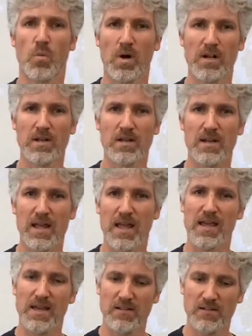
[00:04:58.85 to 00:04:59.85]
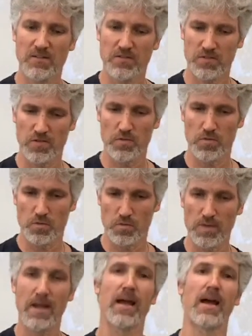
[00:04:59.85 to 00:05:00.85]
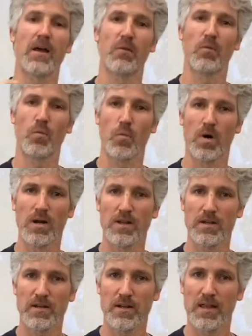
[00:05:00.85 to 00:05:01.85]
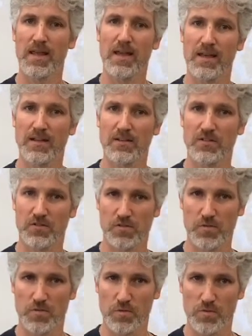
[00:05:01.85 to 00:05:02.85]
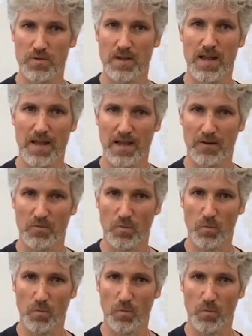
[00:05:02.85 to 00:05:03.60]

one and two, and one and two, and